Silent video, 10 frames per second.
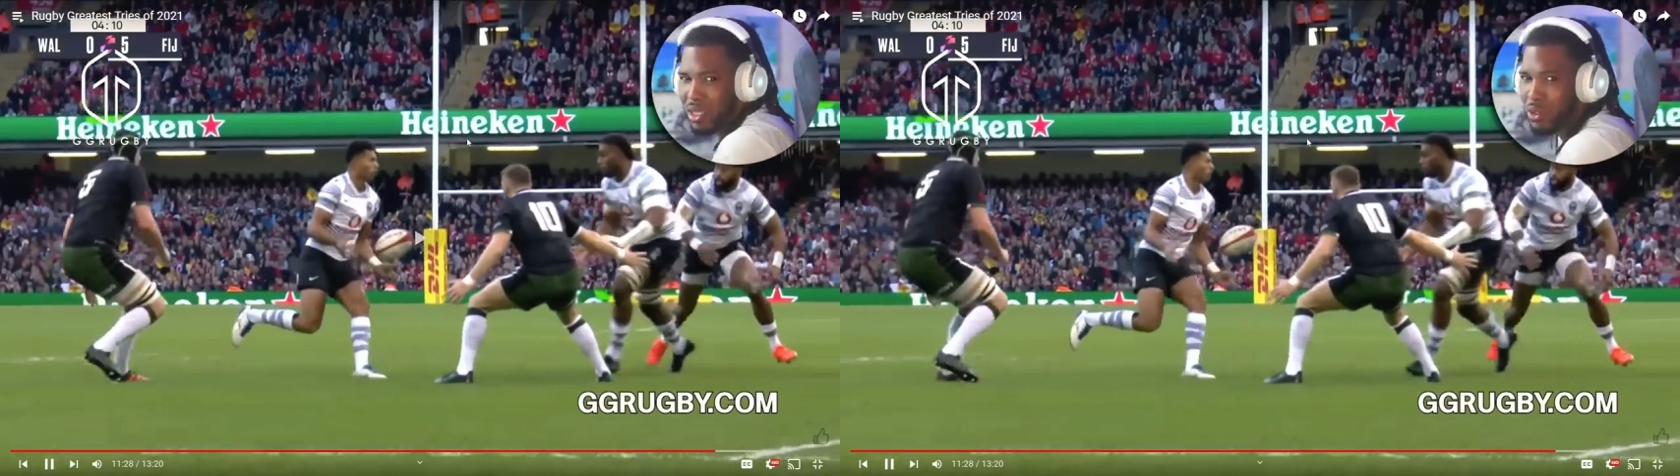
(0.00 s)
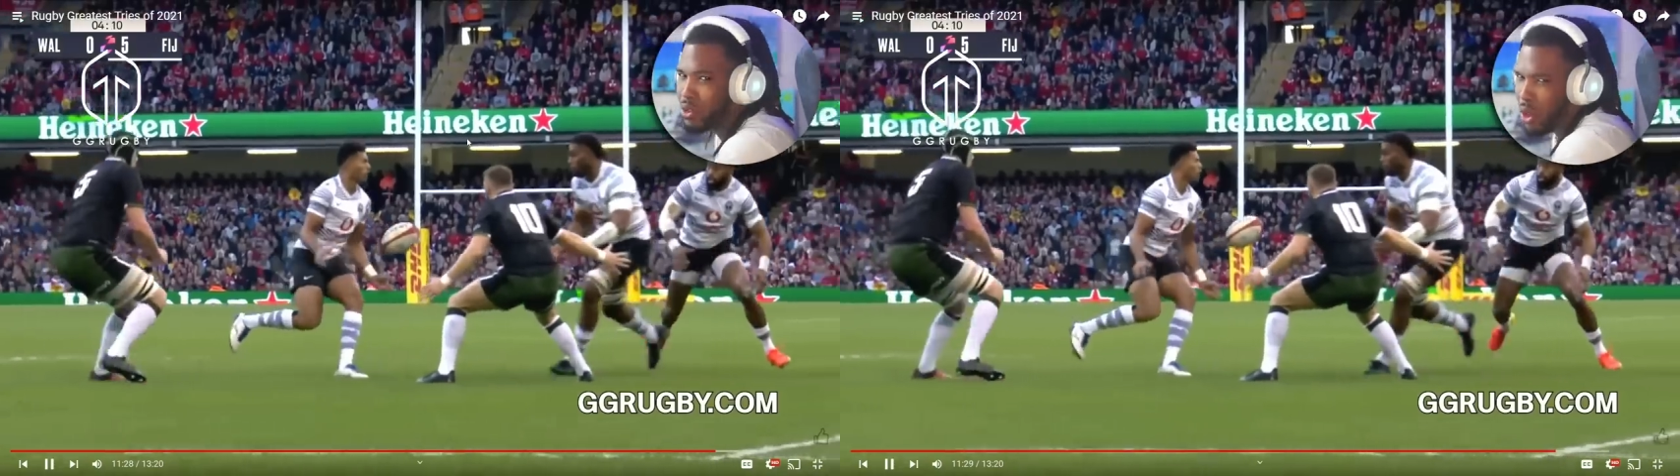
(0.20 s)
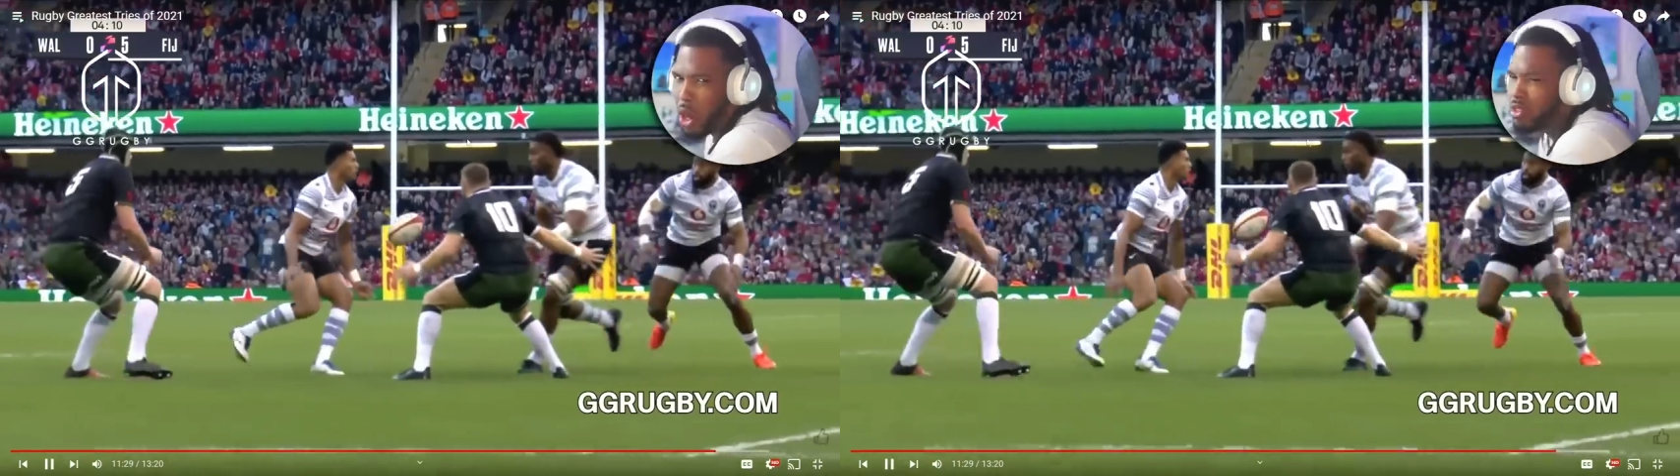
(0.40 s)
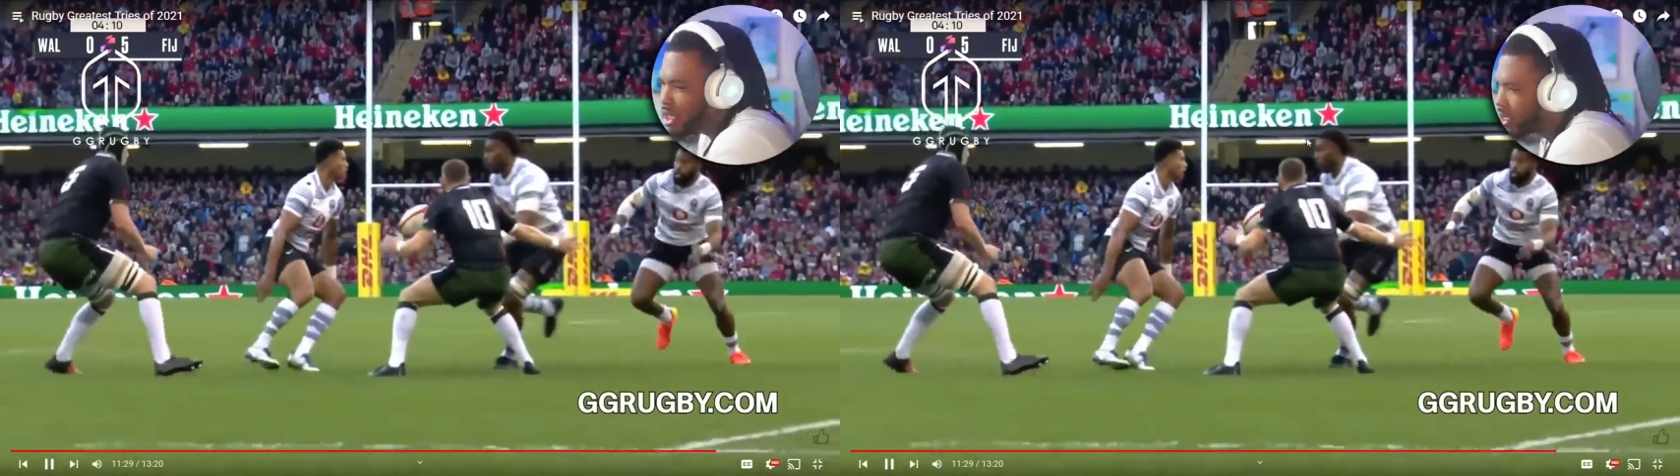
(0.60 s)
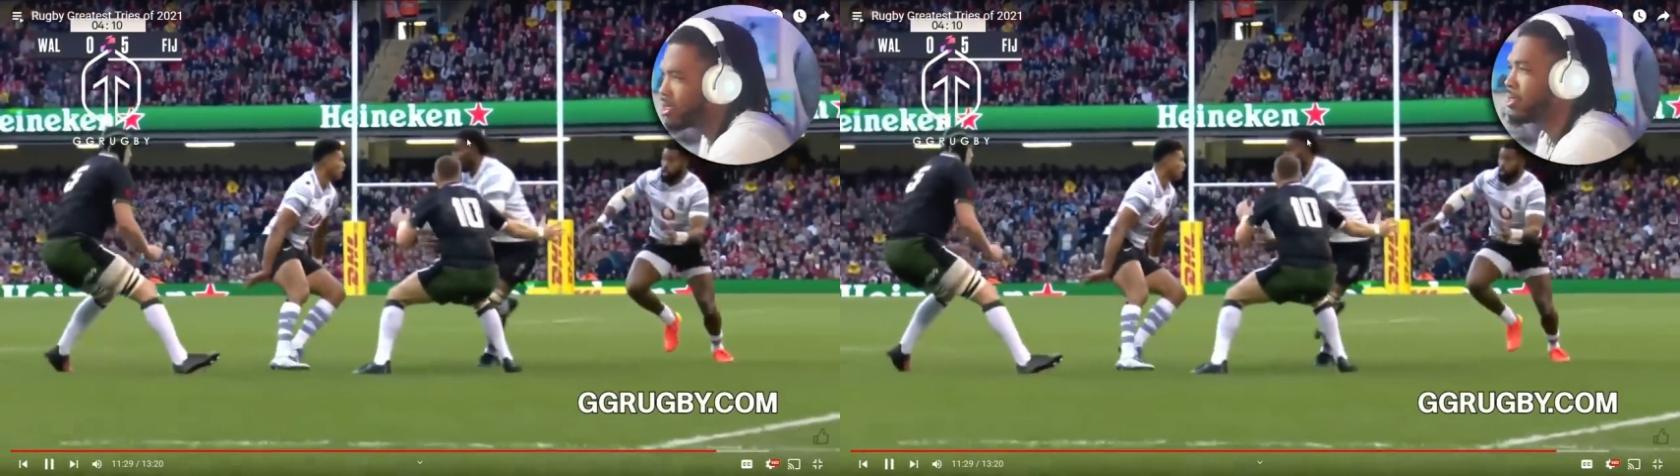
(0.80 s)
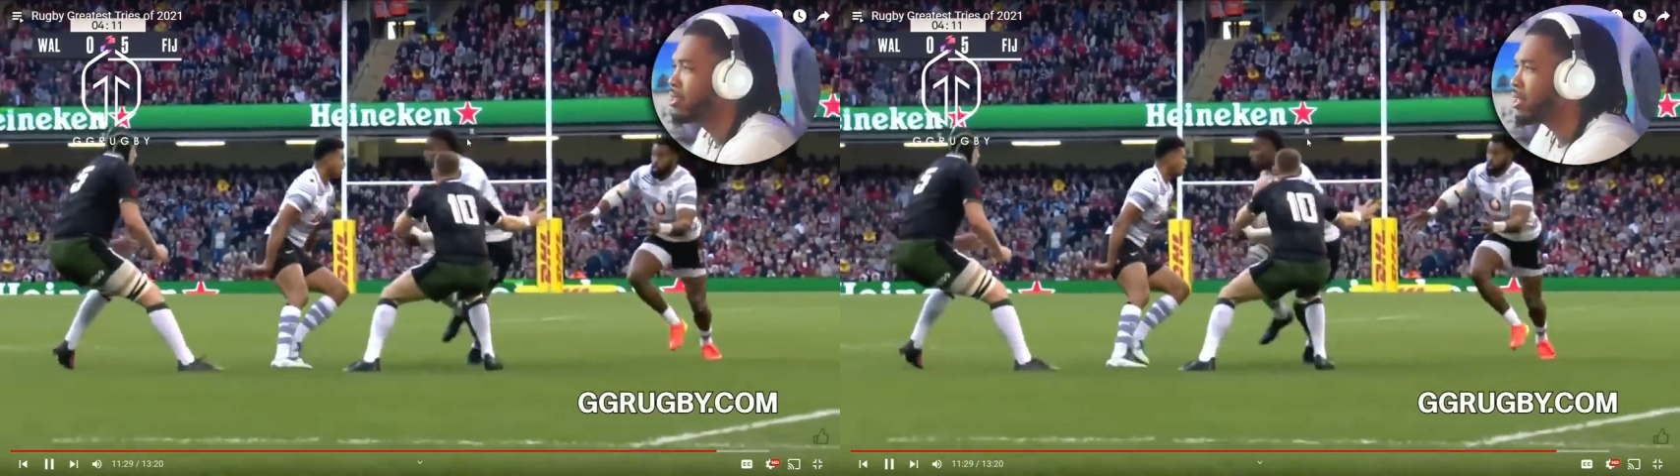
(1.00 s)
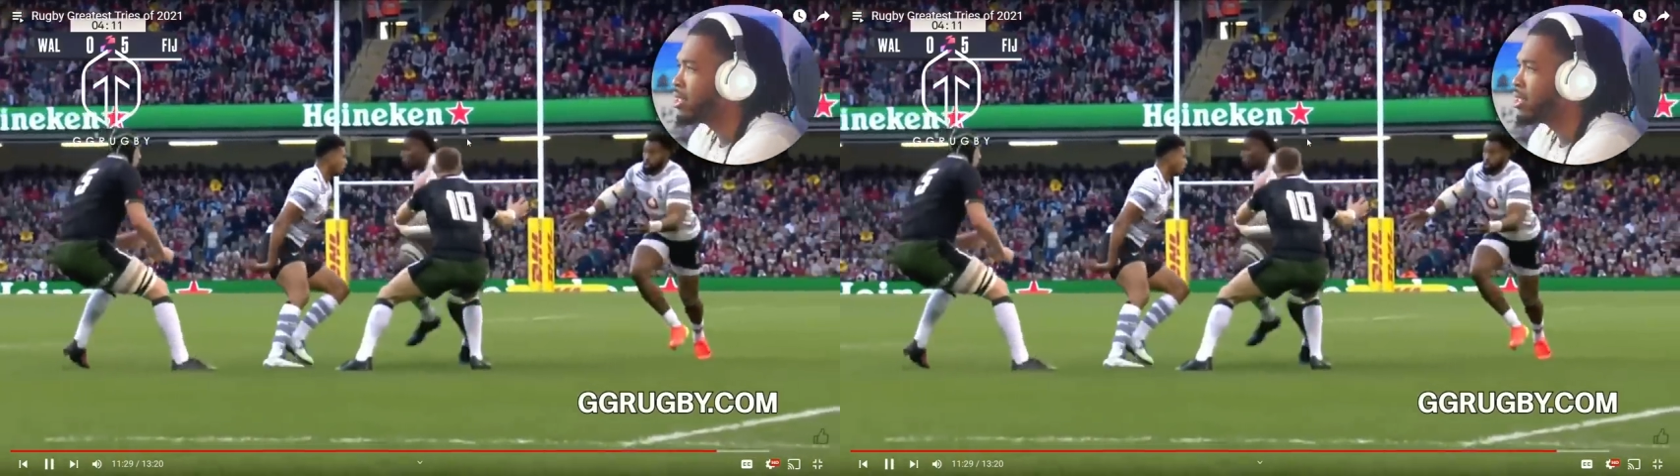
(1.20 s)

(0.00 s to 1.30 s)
A little taunting. Huh?